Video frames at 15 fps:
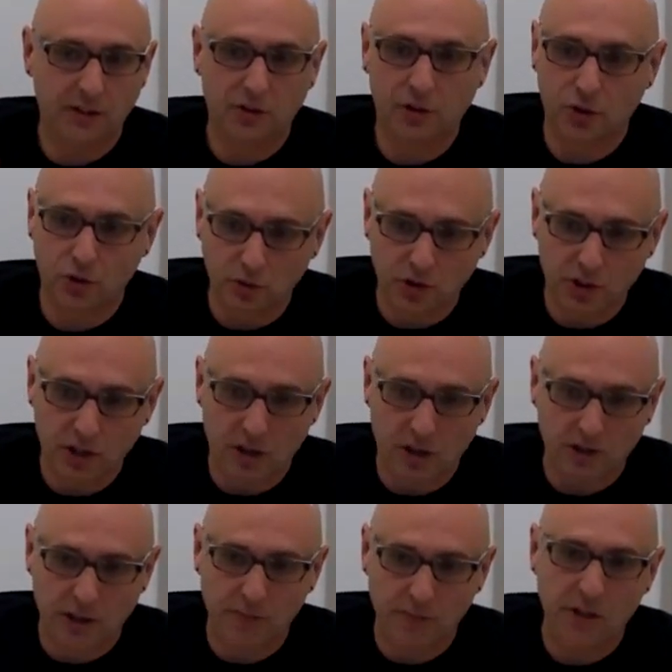and as soon
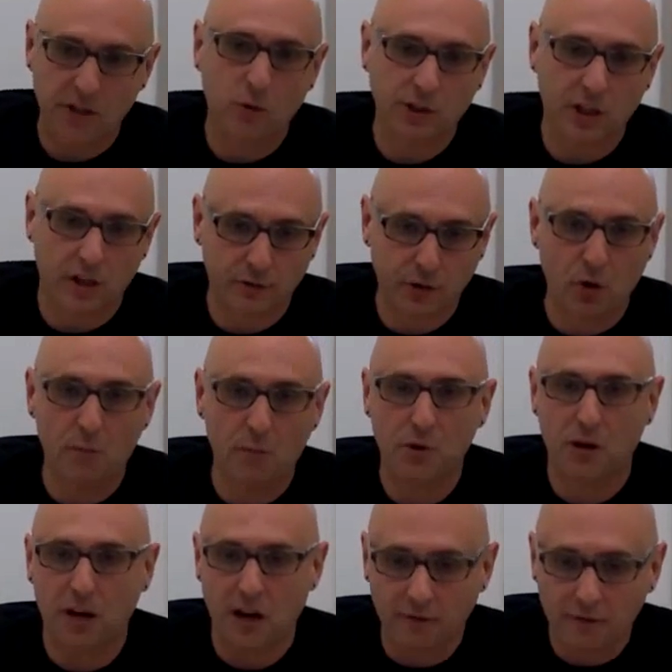as something goes out of
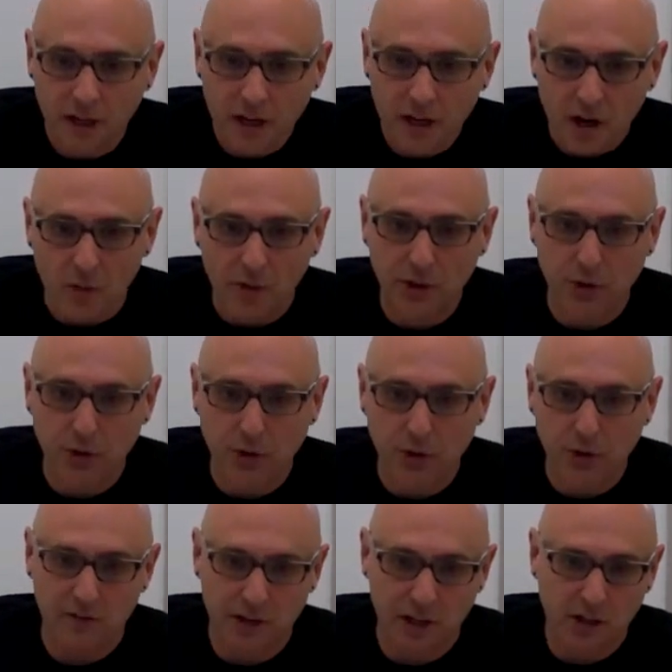scope, you have
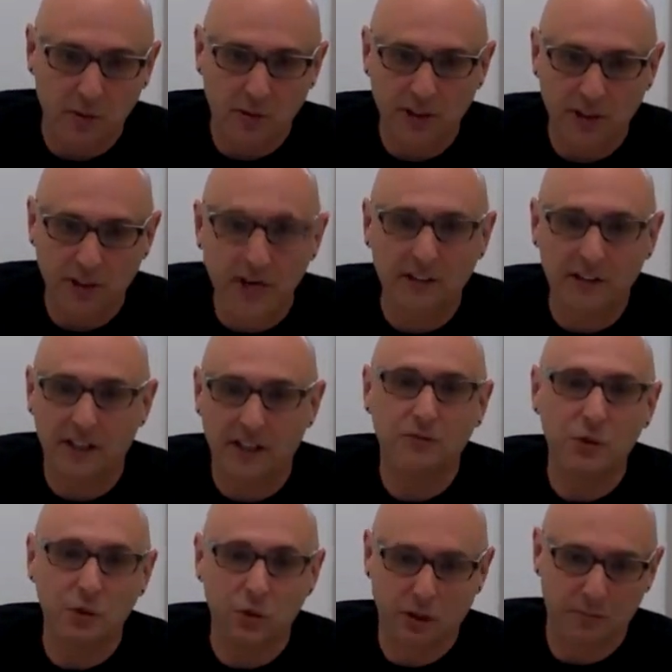resource available again,
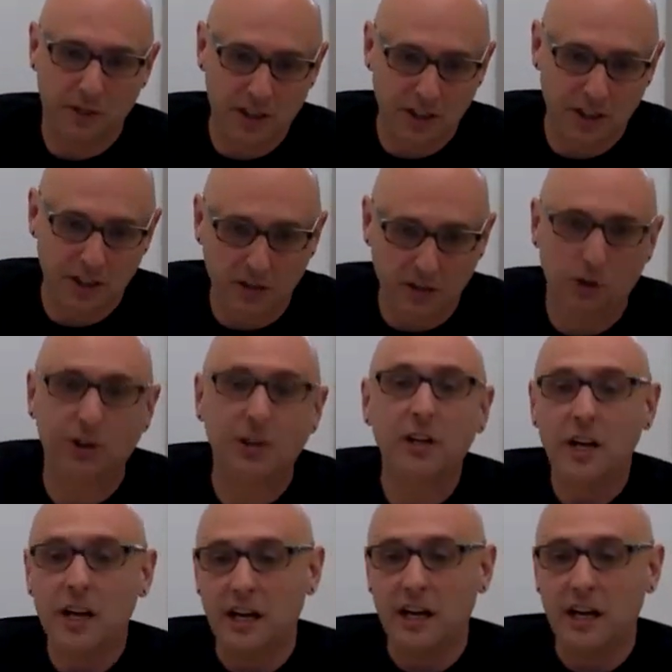and you can basically converge.